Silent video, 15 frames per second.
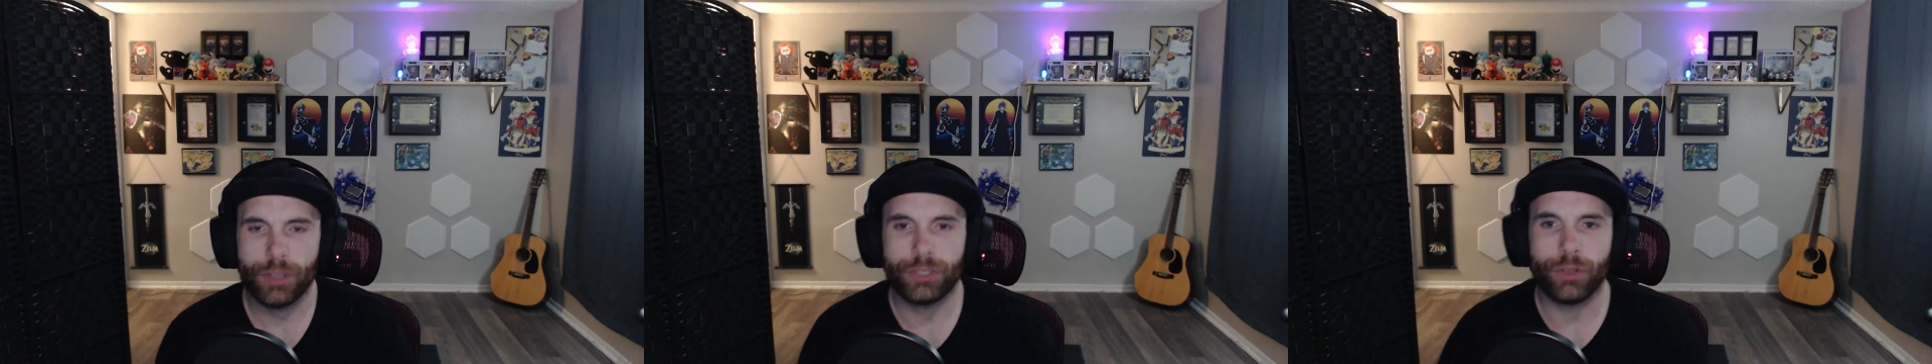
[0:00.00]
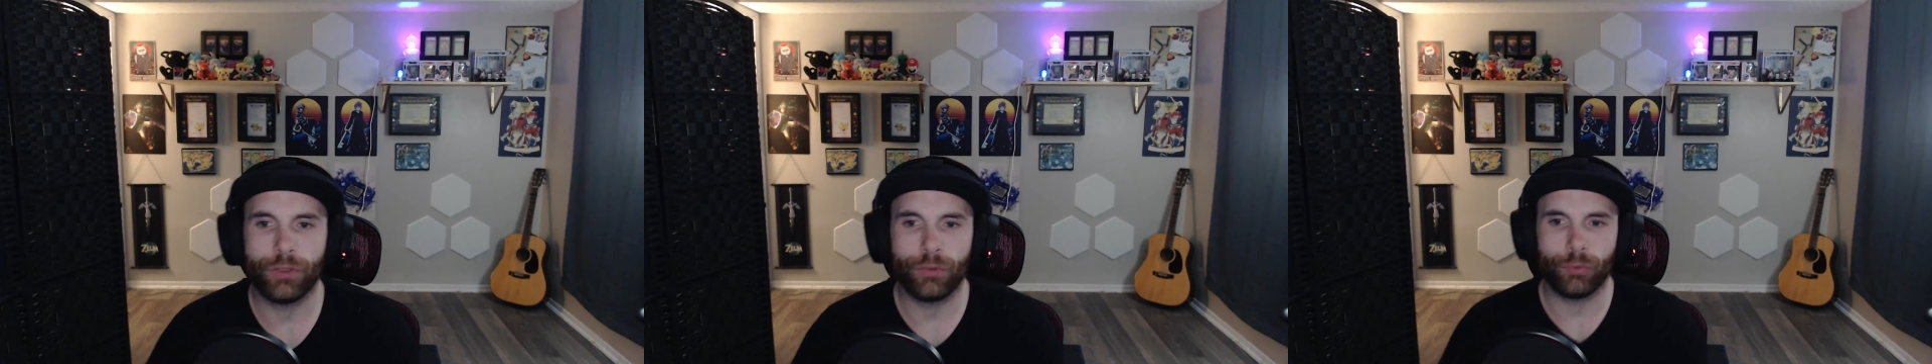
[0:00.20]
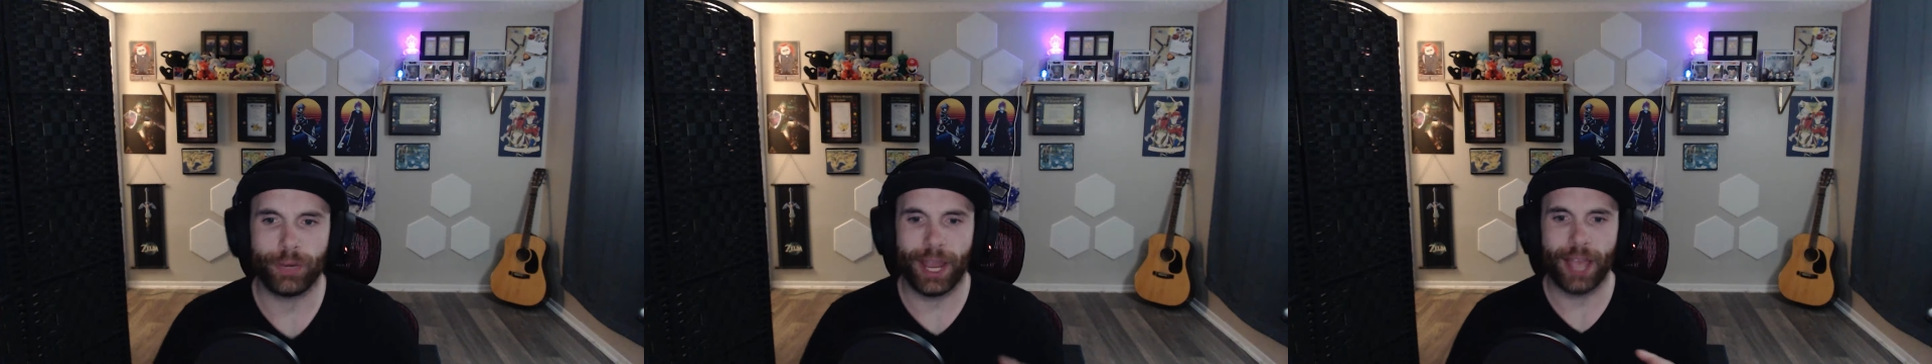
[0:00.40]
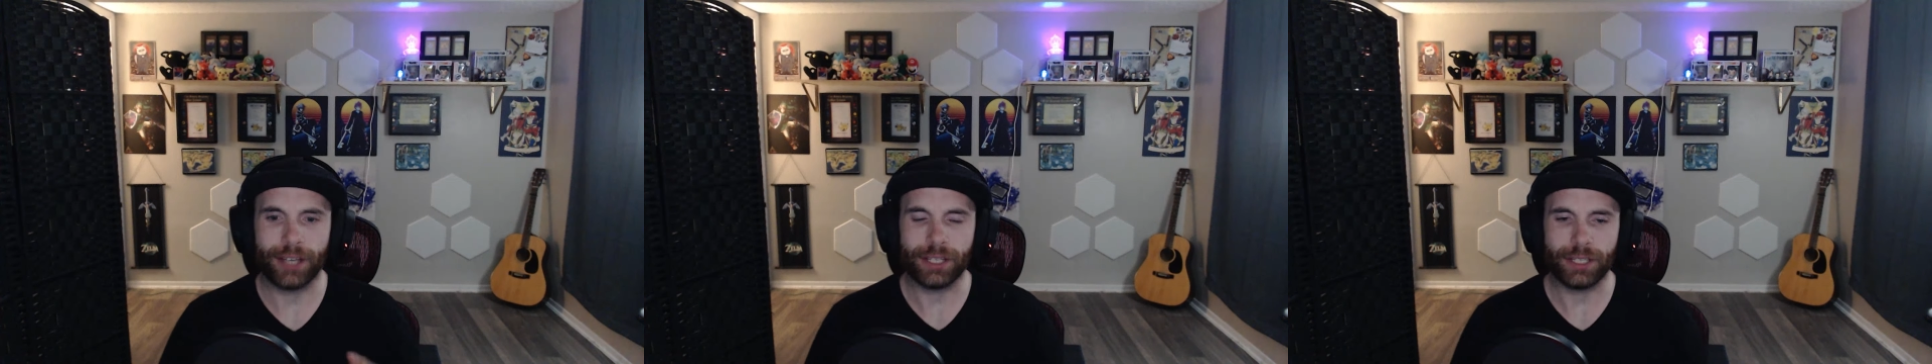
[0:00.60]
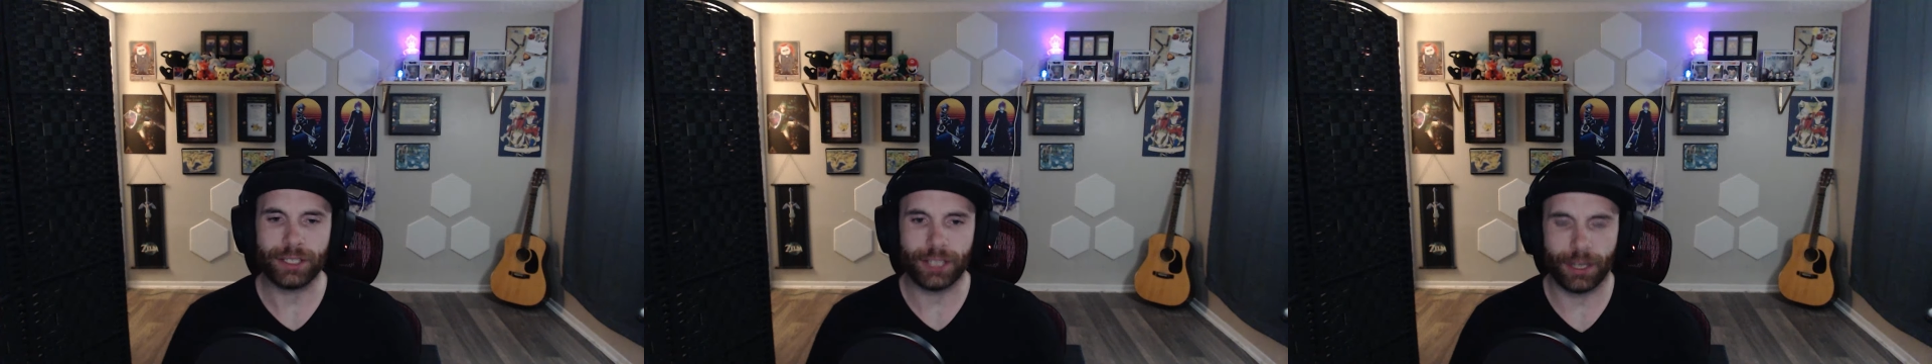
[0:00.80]
So the
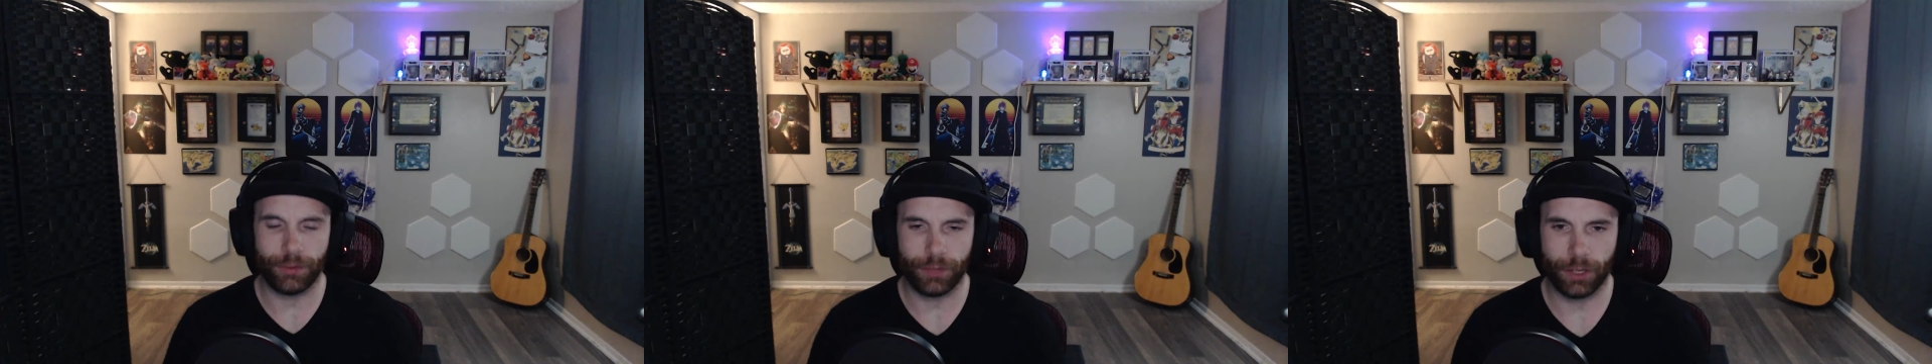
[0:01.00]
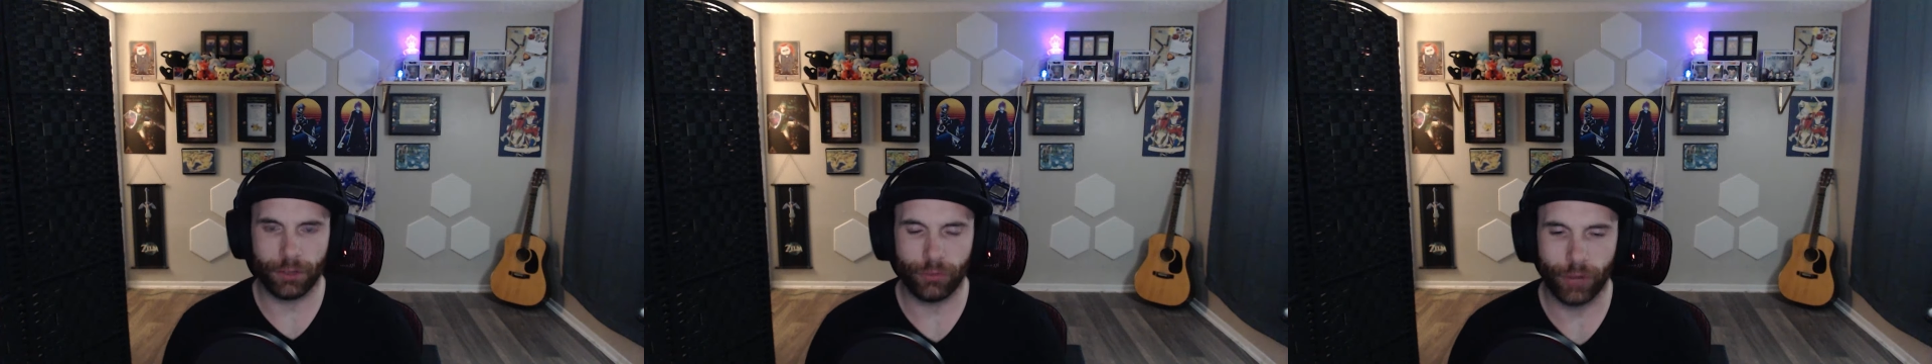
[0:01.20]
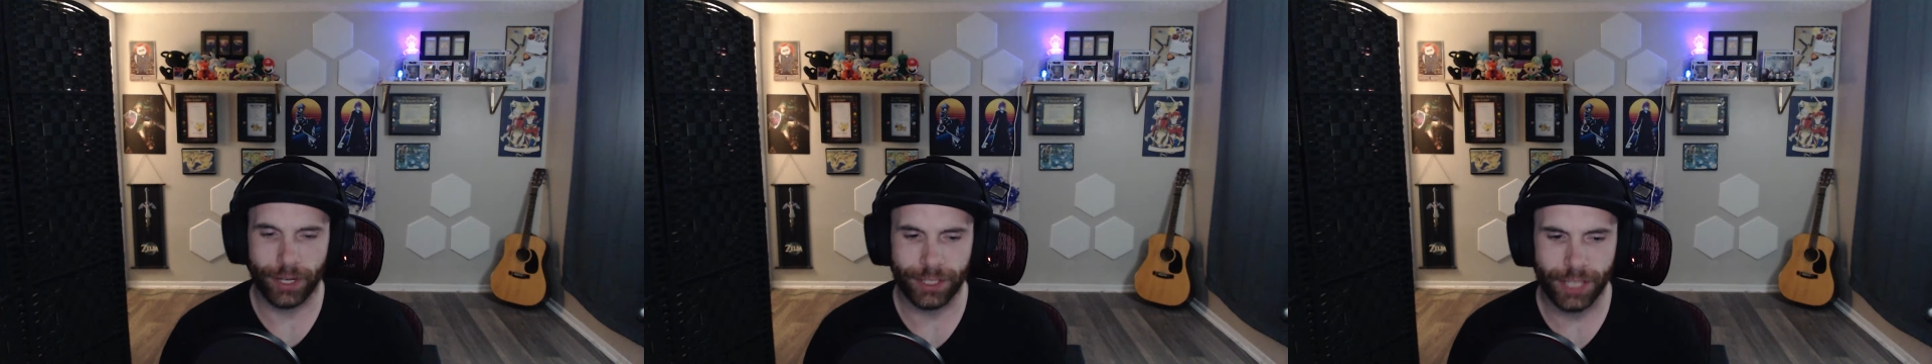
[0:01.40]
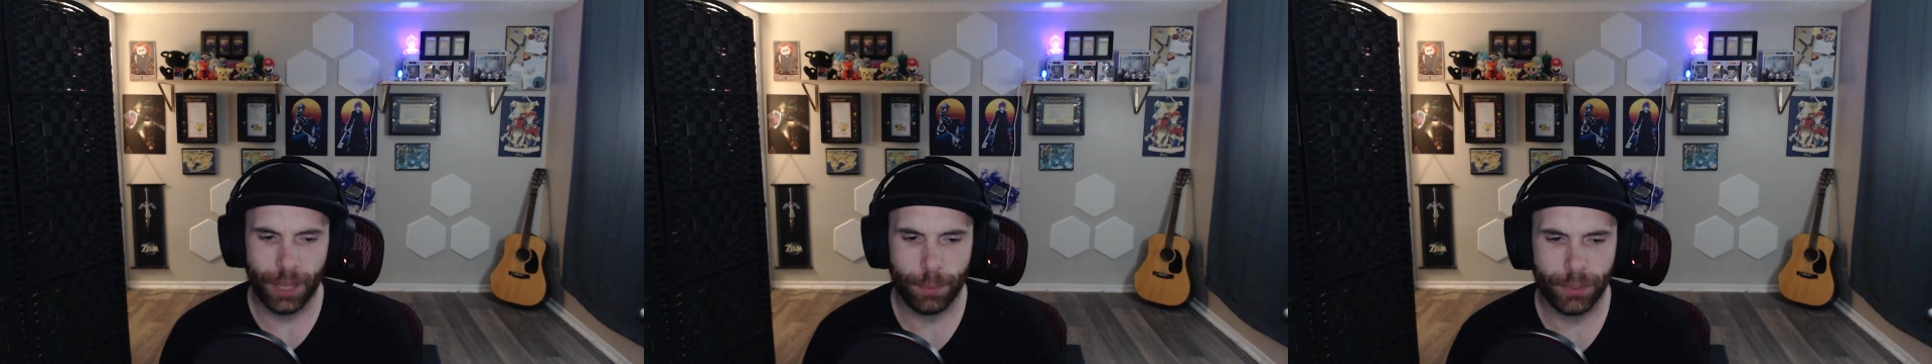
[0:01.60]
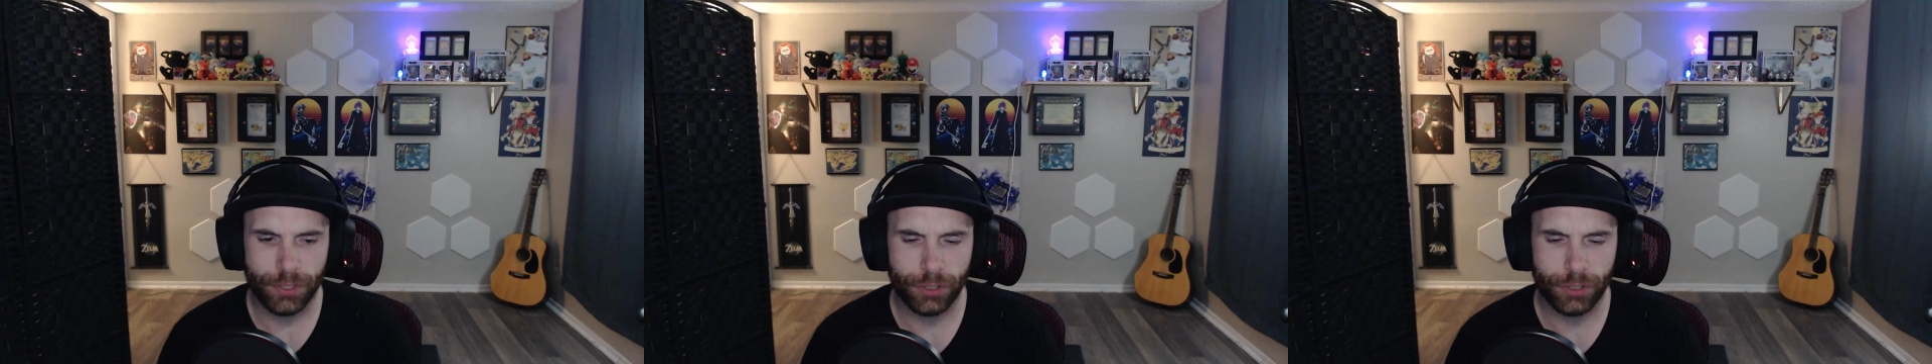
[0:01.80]
reactions that I've done to Frank Zappa